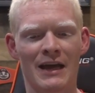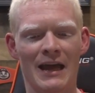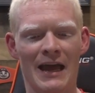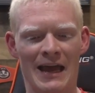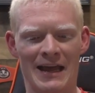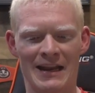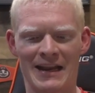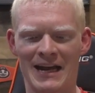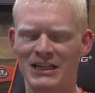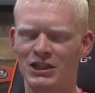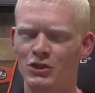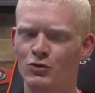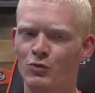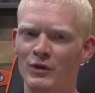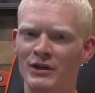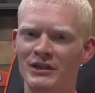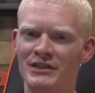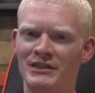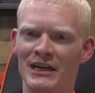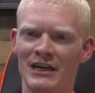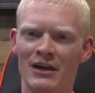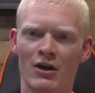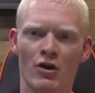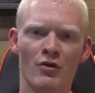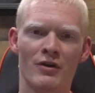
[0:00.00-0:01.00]
And that's where you
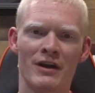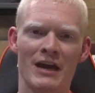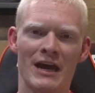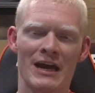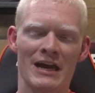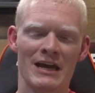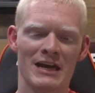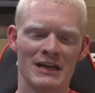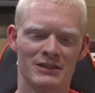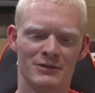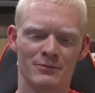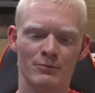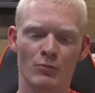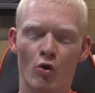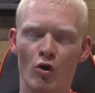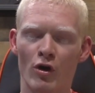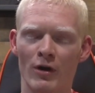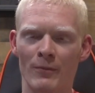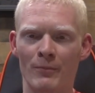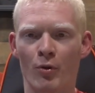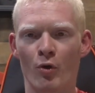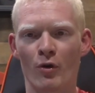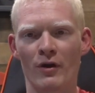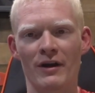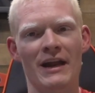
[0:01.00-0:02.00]
say, okay, it's more
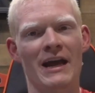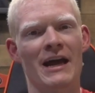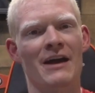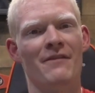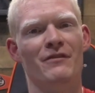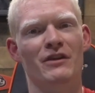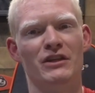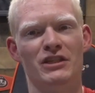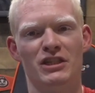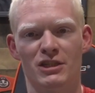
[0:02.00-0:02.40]
important to have the